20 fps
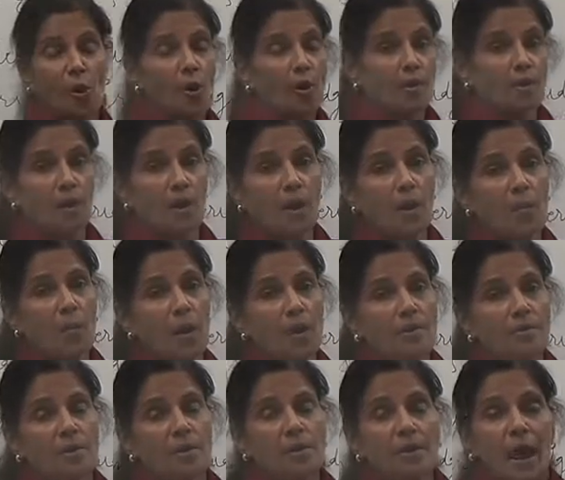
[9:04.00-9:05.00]

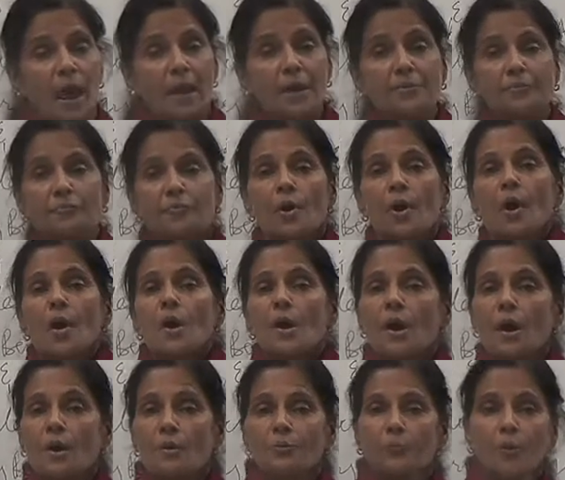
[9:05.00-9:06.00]
our life,
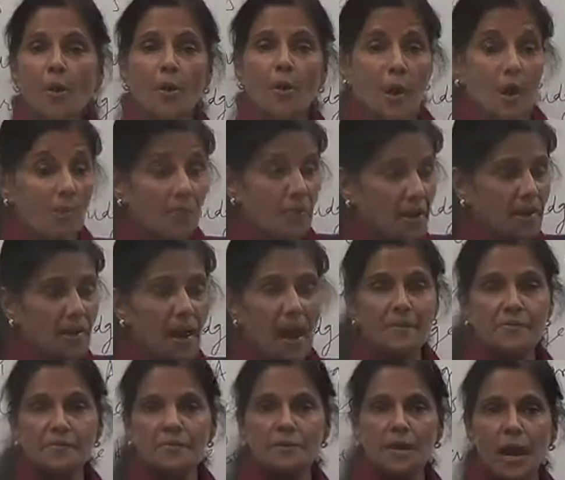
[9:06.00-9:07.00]
uh, for our
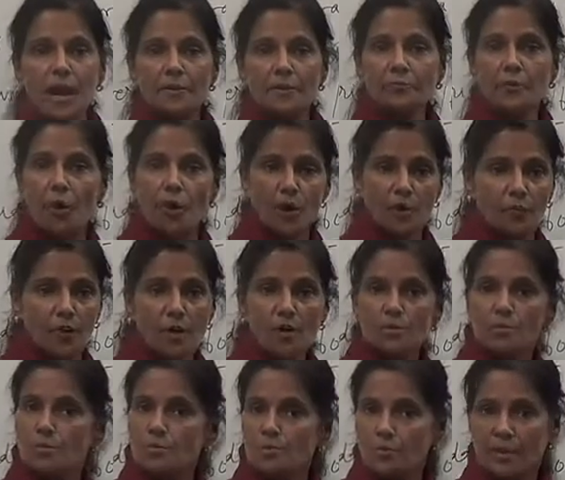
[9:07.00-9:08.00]
lifestyle, for our
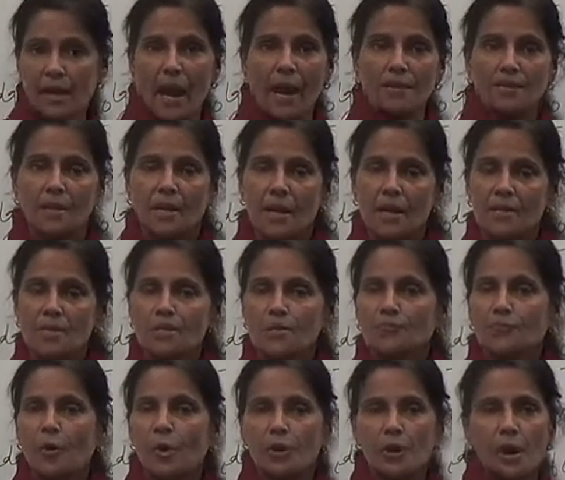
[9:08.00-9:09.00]
gatherings,
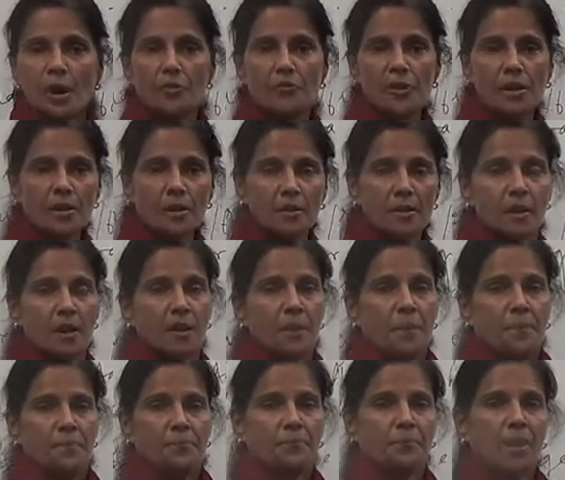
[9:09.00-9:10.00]
for our
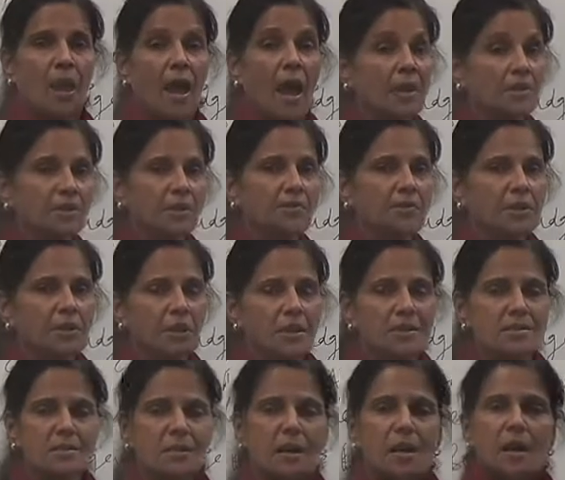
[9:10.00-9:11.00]
um,
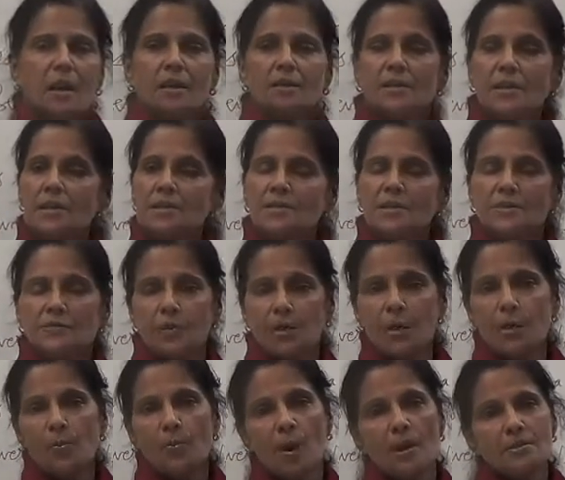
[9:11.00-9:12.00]
activities, uh, these literary
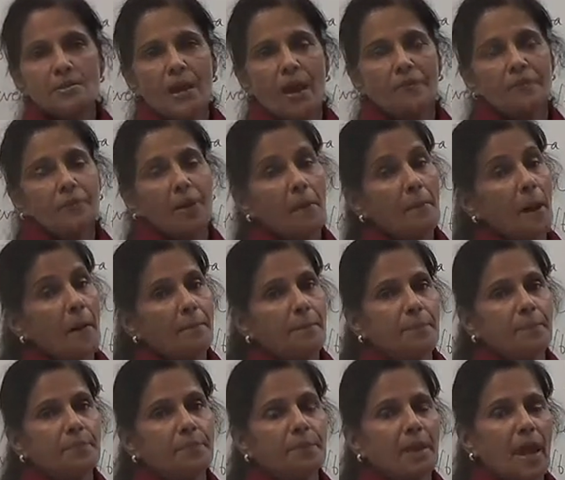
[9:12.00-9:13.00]
works have come up
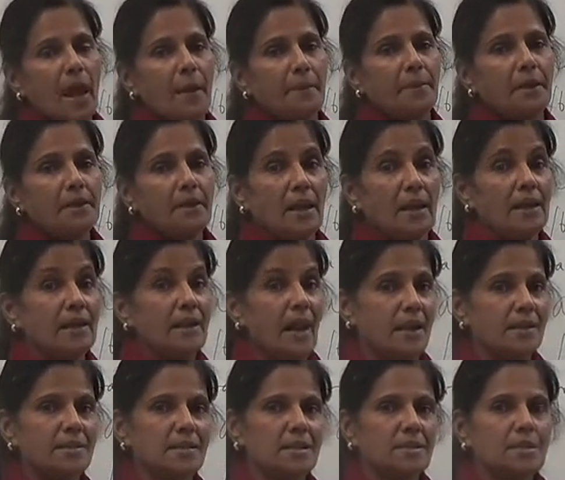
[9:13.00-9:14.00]
they have been
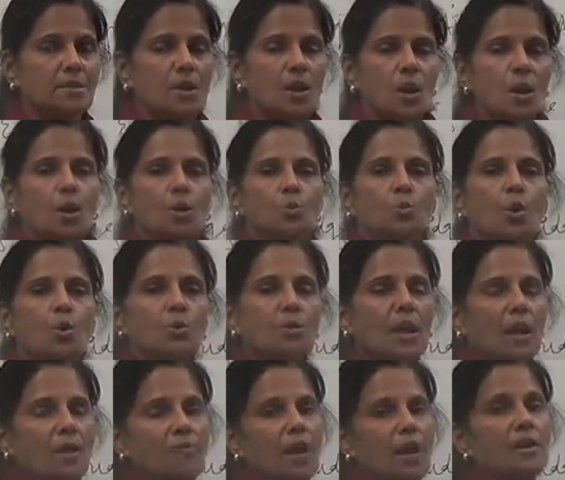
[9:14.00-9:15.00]
enlightened. So
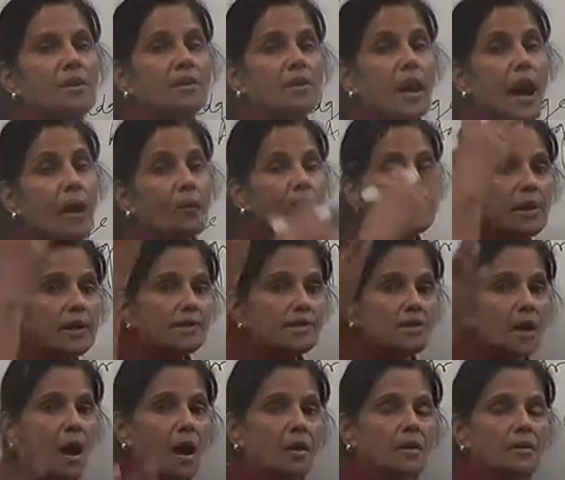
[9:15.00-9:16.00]
they were loudly
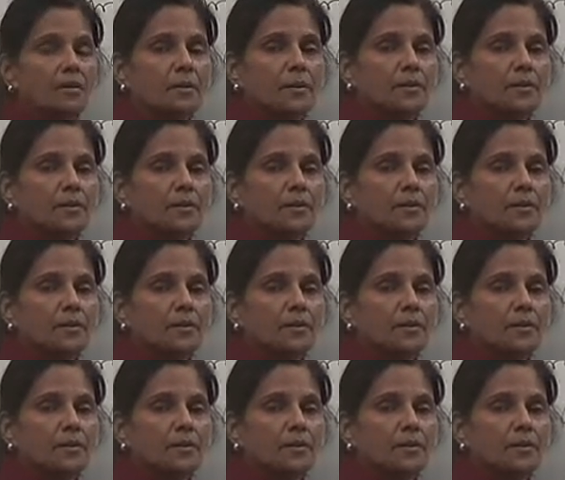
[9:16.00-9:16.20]
sung.